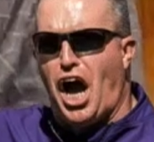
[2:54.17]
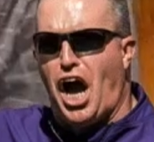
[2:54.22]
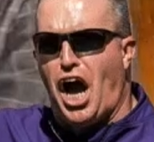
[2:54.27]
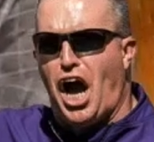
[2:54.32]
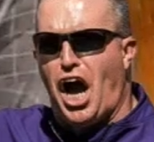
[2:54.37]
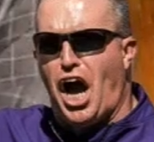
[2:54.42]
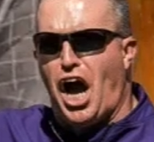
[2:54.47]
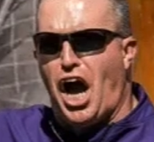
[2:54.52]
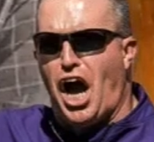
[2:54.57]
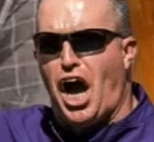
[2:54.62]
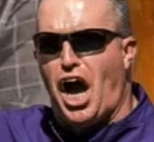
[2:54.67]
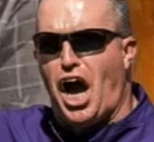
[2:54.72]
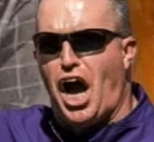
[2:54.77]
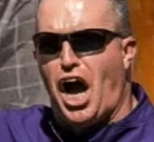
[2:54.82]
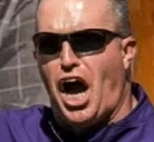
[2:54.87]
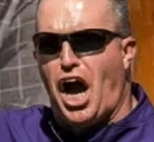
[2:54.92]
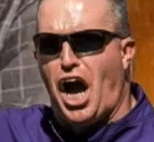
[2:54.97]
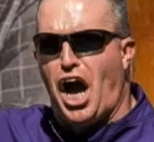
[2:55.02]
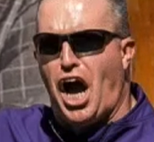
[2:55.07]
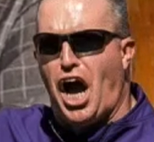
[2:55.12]

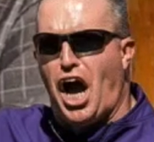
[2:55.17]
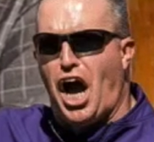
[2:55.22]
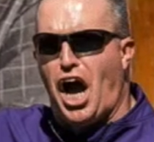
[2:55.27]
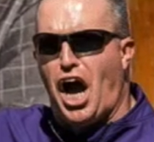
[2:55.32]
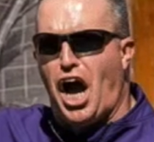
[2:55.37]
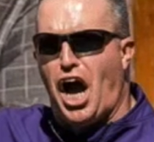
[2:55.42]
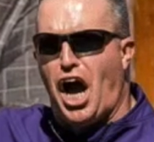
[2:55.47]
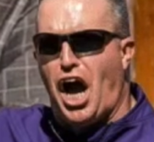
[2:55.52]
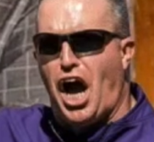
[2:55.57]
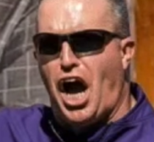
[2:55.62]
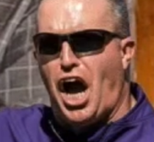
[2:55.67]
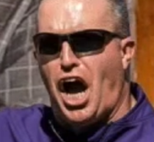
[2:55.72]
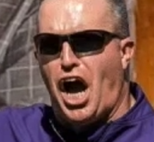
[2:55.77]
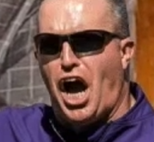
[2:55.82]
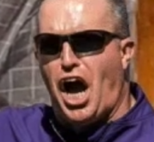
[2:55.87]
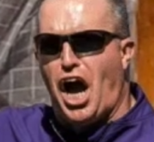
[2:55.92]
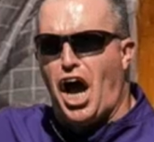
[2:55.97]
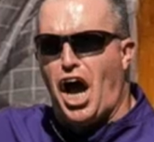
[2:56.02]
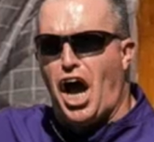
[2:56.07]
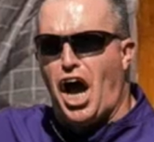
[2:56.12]

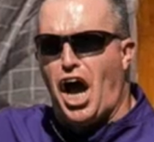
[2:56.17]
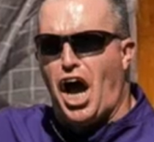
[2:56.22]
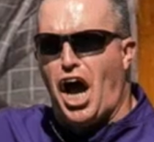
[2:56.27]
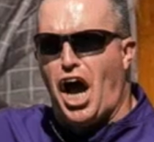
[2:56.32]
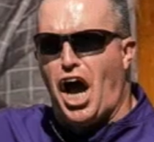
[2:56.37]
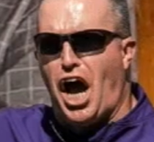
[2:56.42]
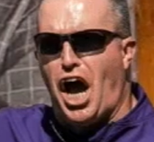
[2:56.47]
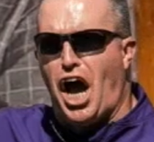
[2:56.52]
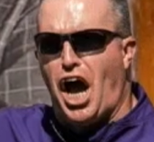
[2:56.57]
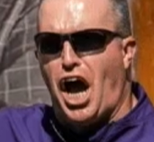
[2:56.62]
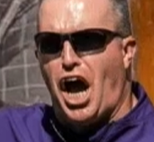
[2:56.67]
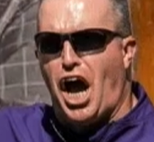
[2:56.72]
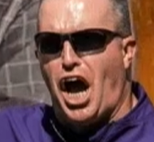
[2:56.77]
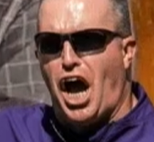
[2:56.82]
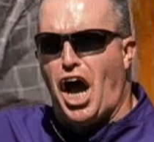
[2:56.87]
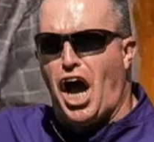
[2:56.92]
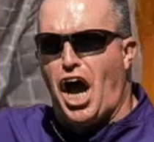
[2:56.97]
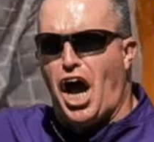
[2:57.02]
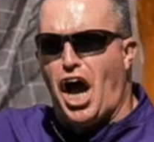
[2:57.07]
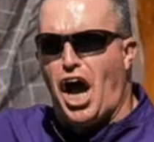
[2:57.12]

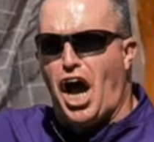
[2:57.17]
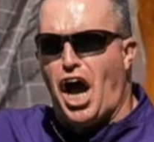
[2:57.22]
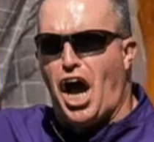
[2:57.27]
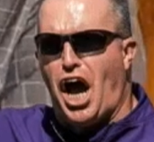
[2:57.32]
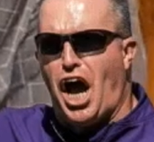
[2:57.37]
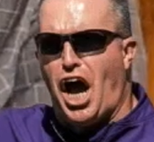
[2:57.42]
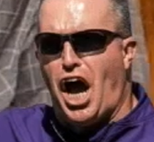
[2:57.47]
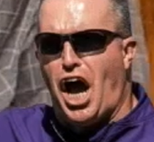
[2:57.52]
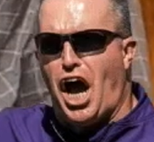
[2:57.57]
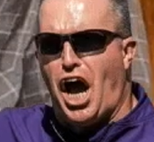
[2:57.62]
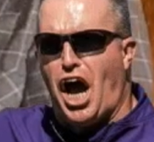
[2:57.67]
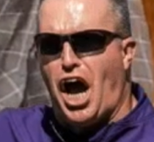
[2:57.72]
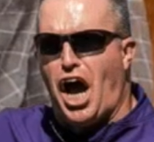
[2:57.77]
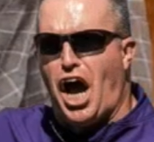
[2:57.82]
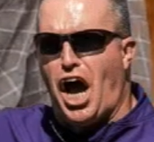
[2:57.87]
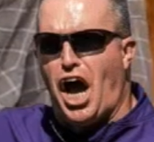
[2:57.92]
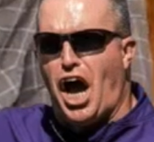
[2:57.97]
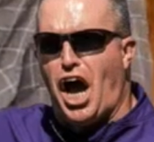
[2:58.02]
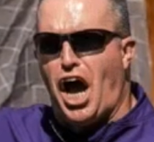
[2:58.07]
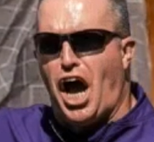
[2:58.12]

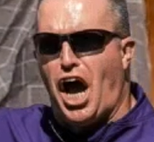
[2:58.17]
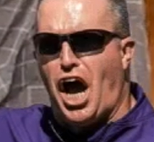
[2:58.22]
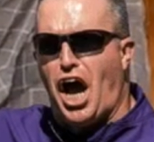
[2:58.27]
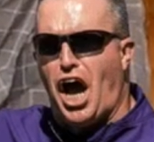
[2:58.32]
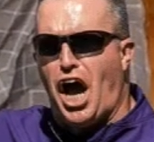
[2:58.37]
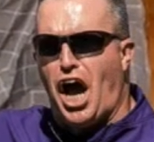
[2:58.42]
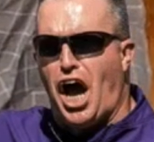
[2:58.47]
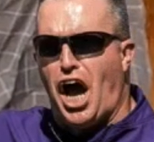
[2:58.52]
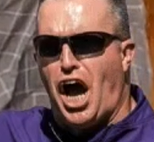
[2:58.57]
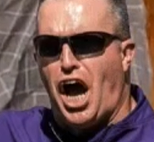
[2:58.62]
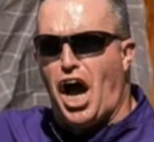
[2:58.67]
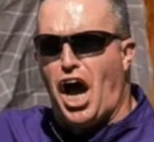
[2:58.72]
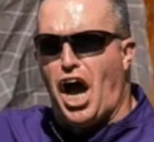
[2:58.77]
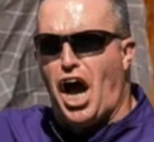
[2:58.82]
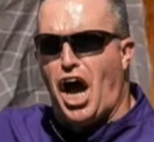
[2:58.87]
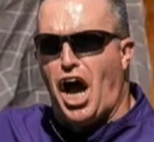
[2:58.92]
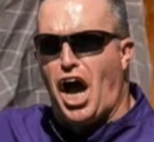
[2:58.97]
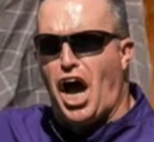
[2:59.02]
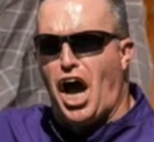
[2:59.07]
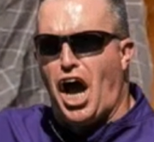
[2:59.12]

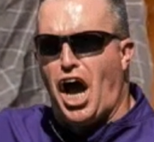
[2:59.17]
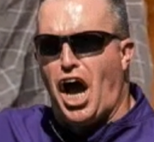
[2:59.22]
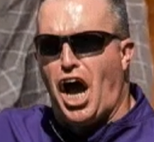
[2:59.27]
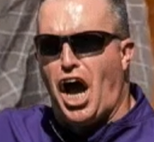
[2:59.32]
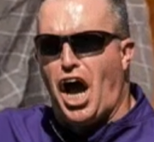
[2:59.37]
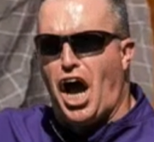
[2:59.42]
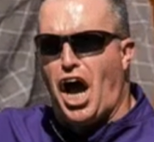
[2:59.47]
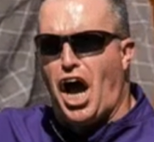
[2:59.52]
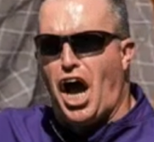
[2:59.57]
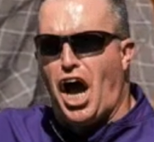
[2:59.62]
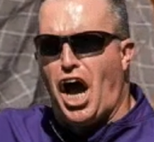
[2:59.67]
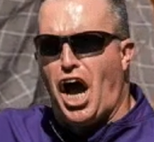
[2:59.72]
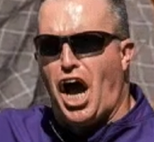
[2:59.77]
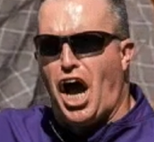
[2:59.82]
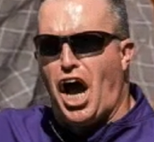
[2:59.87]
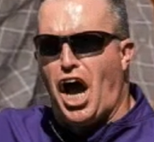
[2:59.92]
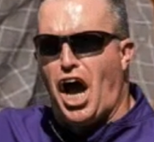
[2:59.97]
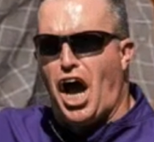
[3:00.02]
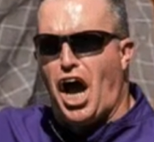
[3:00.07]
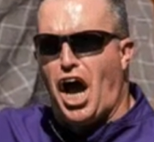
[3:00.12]

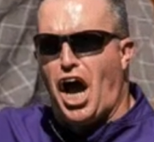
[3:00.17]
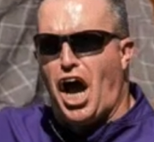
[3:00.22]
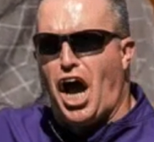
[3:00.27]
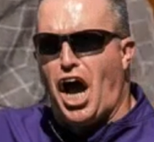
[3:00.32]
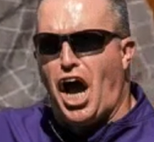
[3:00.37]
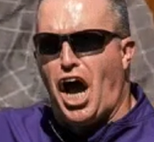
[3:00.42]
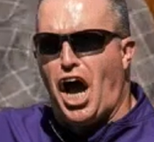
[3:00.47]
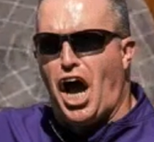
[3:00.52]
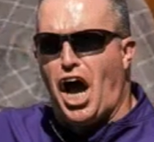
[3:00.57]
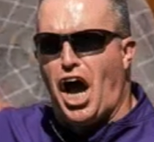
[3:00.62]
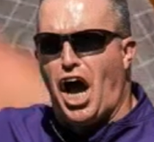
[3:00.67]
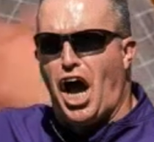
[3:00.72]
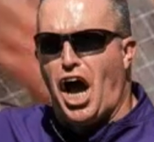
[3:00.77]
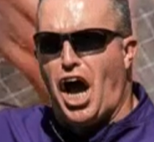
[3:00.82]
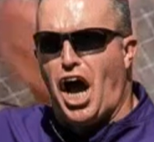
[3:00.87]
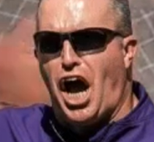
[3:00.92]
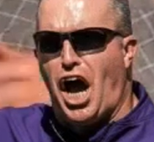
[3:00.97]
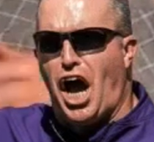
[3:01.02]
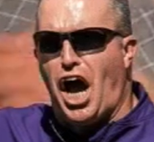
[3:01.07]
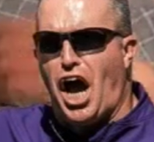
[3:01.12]

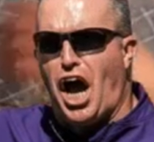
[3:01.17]
[no speech]